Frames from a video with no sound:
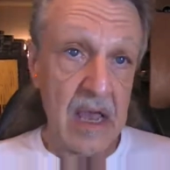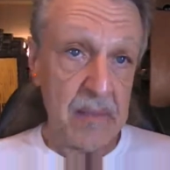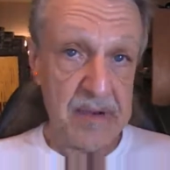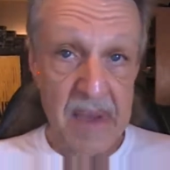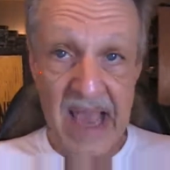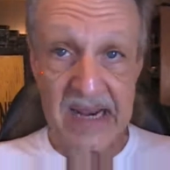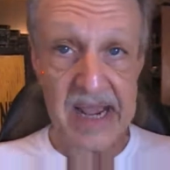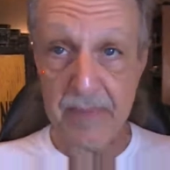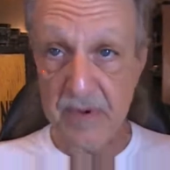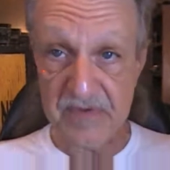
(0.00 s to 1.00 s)
But back in
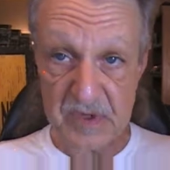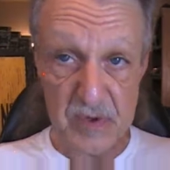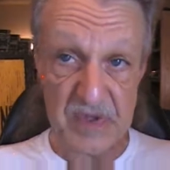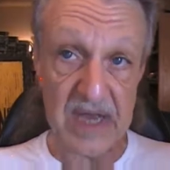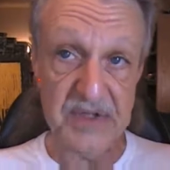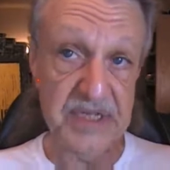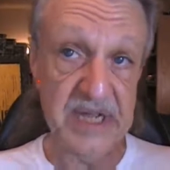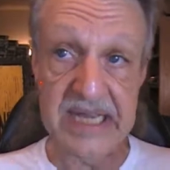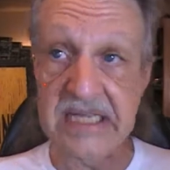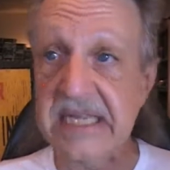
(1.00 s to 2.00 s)
April of
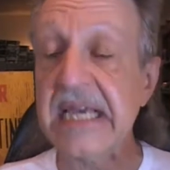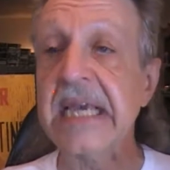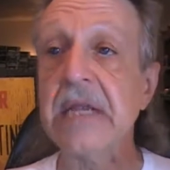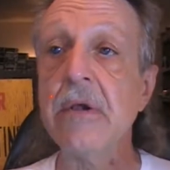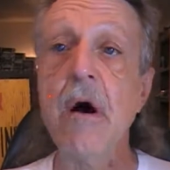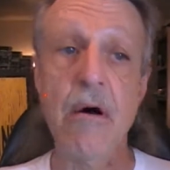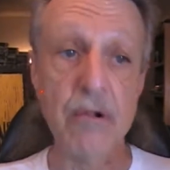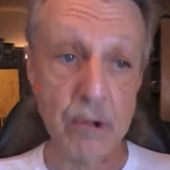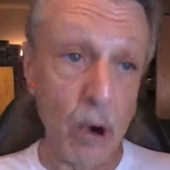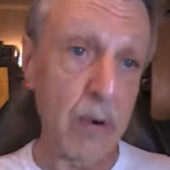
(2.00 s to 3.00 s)
2019,
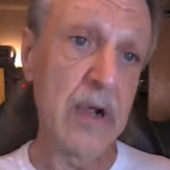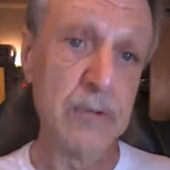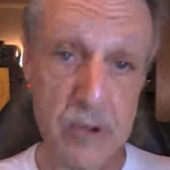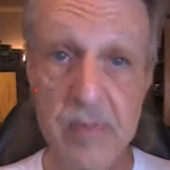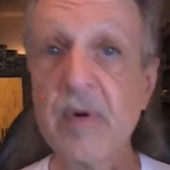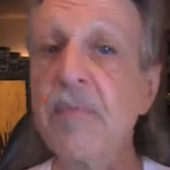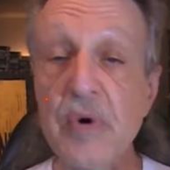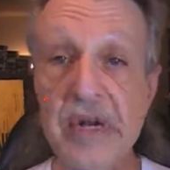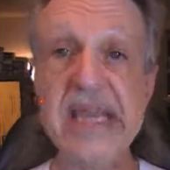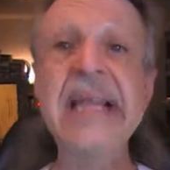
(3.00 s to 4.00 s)
Laura Loomer
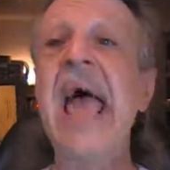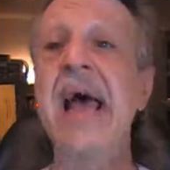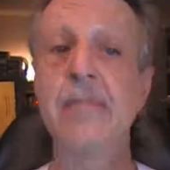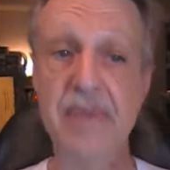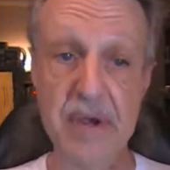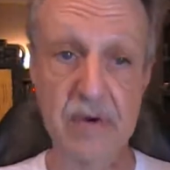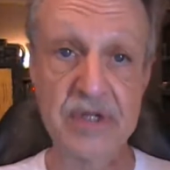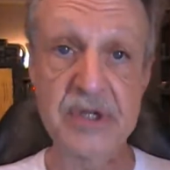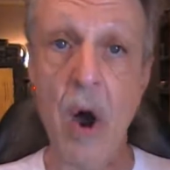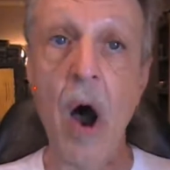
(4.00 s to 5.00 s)
put in an
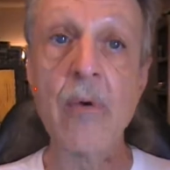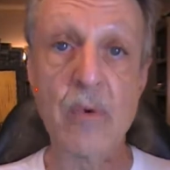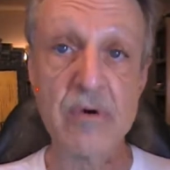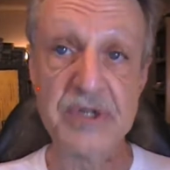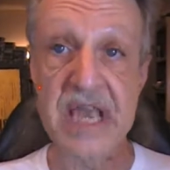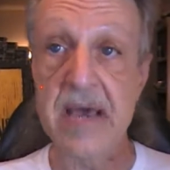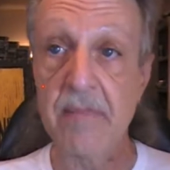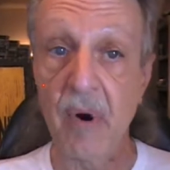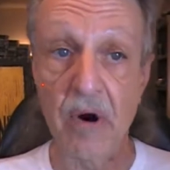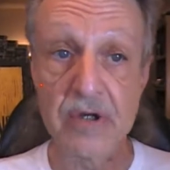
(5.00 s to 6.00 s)
appearance on
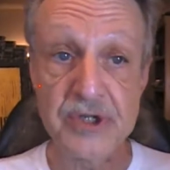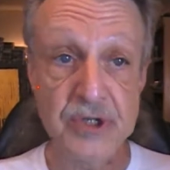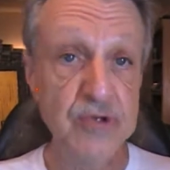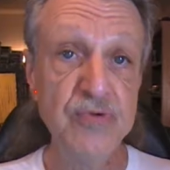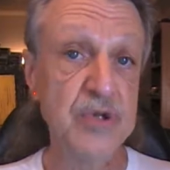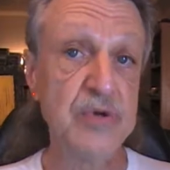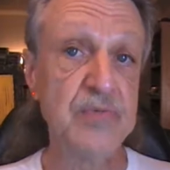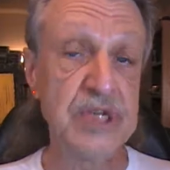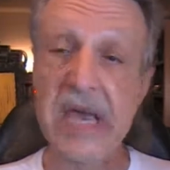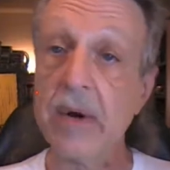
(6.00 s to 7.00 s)
Roseanne Barr's
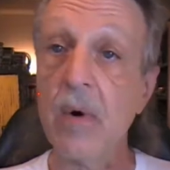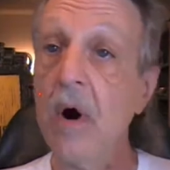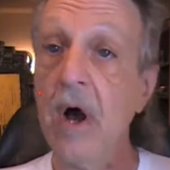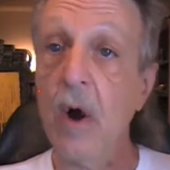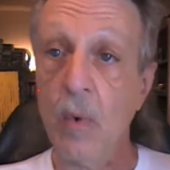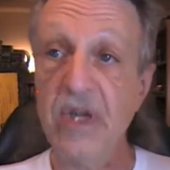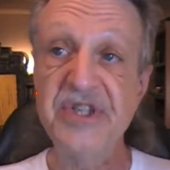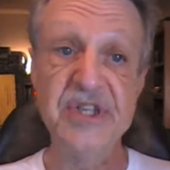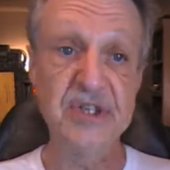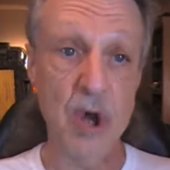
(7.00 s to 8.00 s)
YouTube channel,
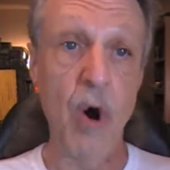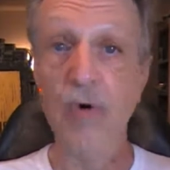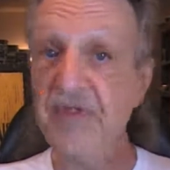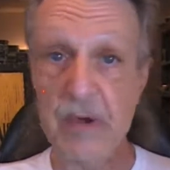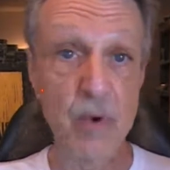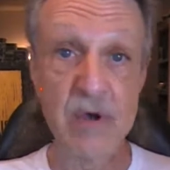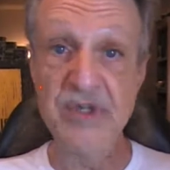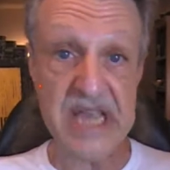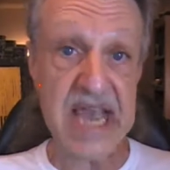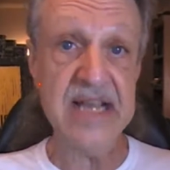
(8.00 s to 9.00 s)
which is called The
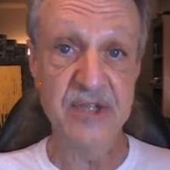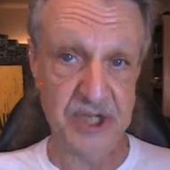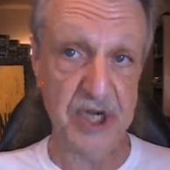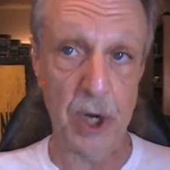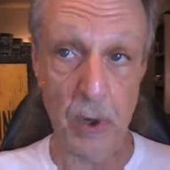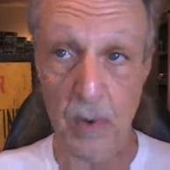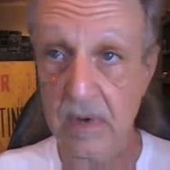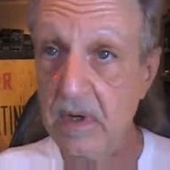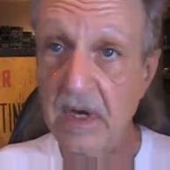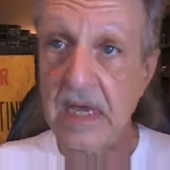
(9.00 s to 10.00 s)
Roseanne Show.
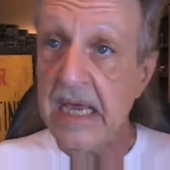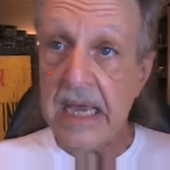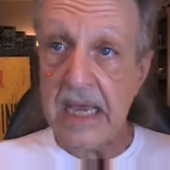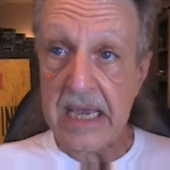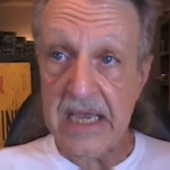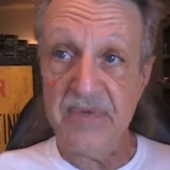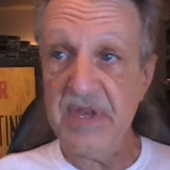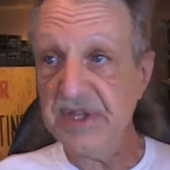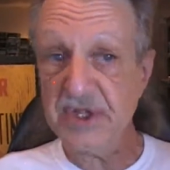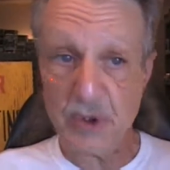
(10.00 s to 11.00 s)
In this